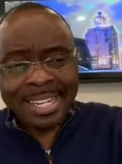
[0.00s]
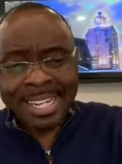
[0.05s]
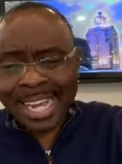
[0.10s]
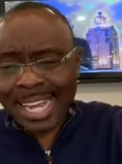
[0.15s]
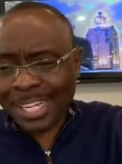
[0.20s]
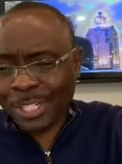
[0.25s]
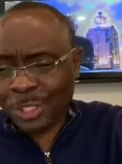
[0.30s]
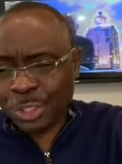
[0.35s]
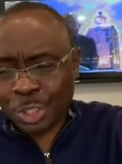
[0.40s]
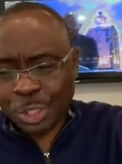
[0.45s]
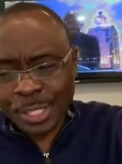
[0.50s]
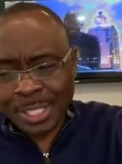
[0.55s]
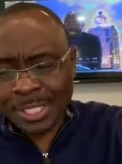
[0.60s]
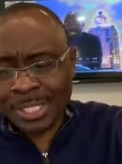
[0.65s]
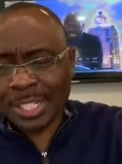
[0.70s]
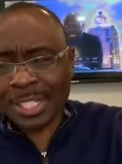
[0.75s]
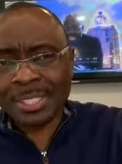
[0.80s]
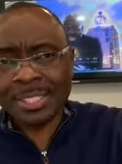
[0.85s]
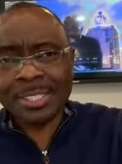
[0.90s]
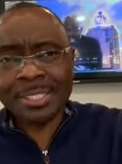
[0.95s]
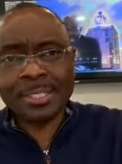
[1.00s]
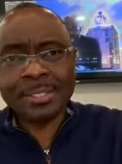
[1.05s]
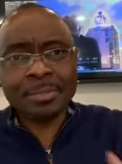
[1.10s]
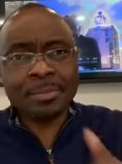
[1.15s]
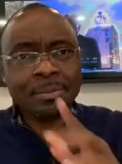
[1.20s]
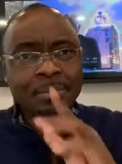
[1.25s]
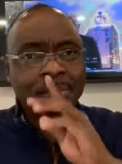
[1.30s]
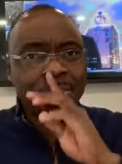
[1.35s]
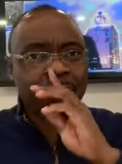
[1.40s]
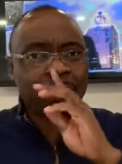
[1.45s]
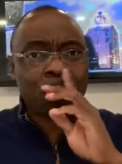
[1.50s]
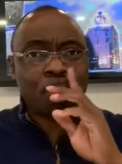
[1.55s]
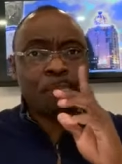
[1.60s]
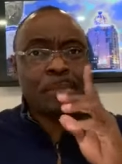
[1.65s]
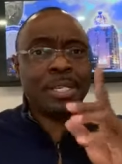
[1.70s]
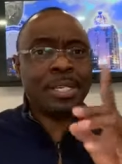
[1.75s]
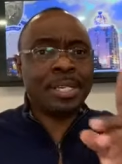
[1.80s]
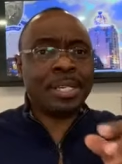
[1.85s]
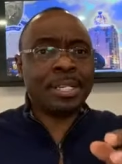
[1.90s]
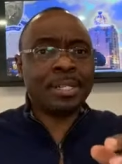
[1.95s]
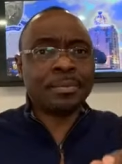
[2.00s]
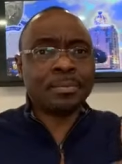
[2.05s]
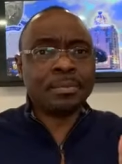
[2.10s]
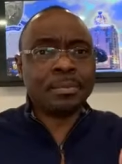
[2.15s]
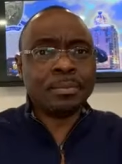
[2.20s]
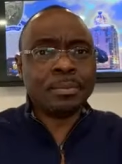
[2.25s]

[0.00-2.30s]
like Jesus, speak.